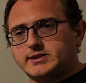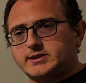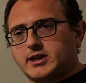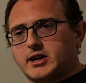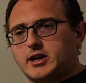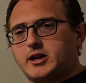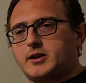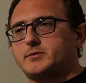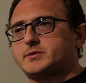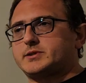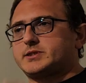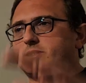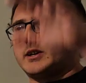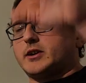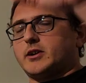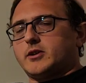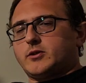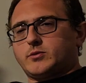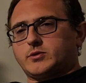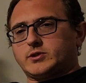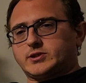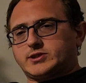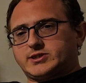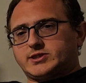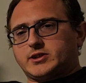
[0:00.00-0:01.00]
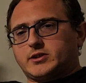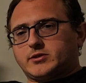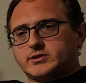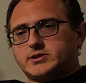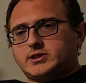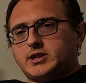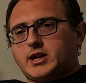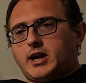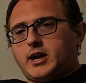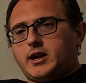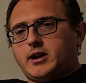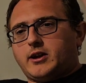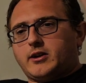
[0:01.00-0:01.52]
arms were so
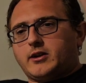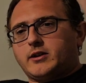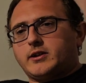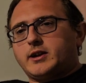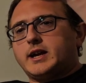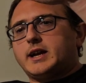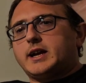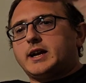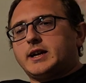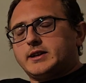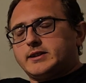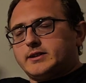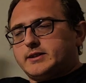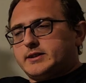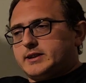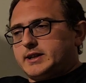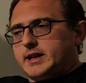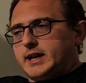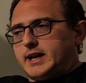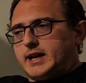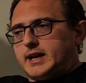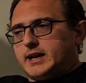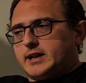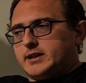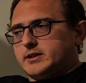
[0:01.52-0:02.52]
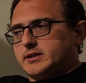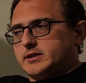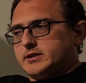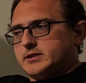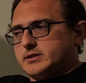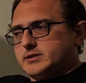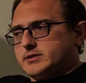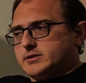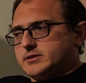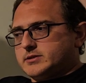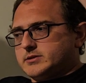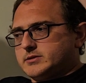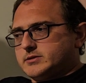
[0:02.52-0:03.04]
tired that
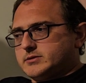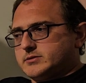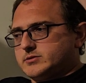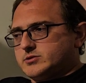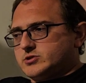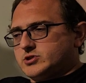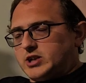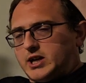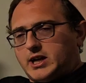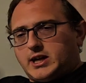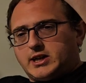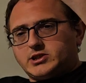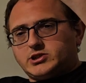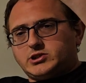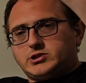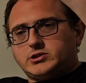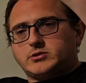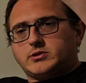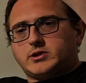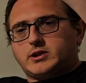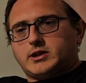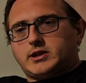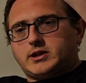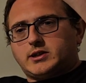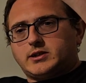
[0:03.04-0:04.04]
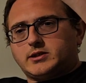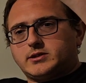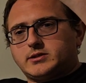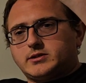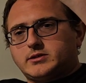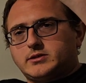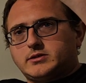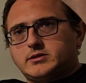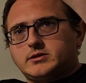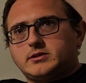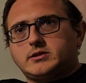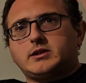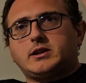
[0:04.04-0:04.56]
Joshua
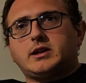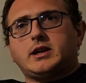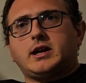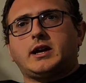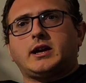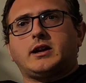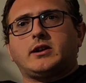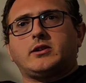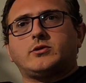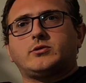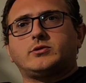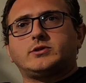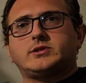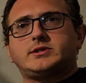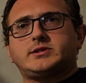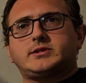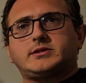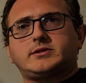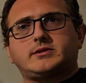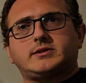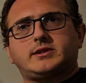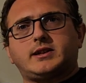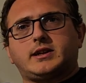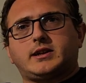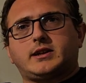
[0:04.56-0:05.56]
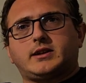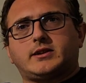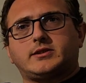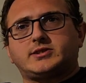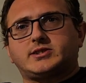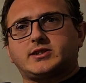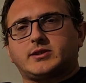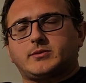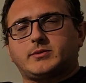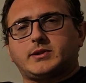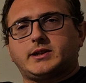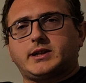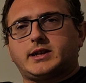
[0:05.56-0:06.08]
and
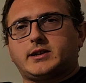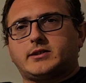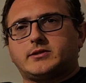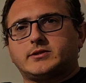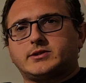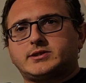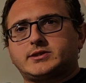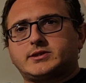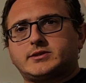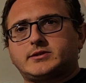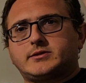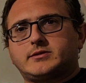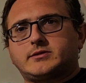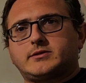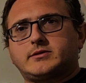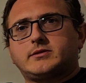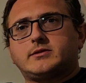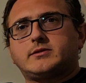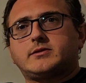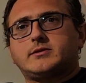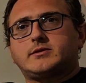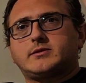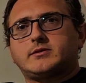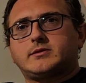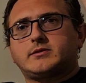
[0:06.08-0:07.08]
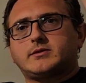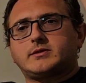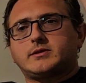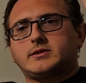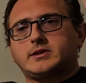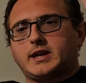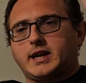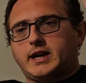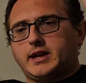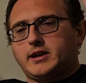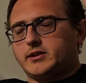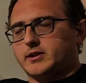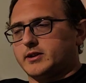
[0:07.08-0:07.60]
someone else?
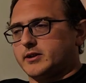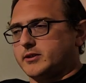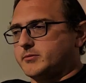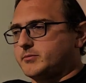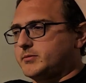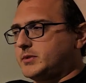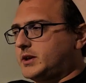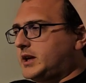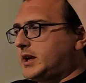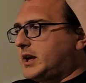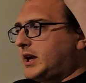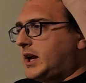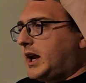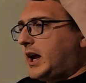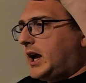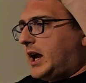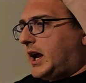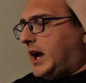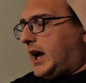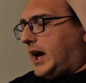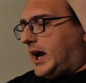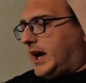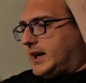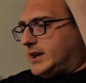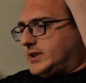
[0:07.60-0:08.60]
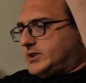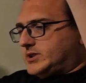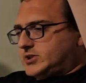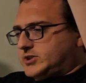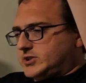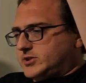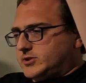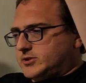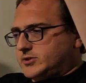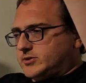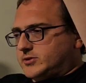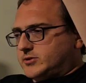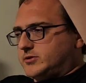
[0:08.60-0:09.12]
Caleb had
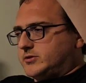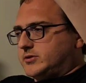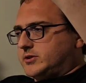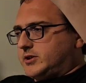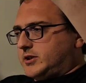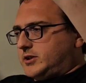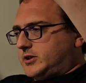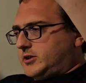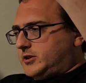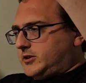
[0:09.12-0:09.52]
to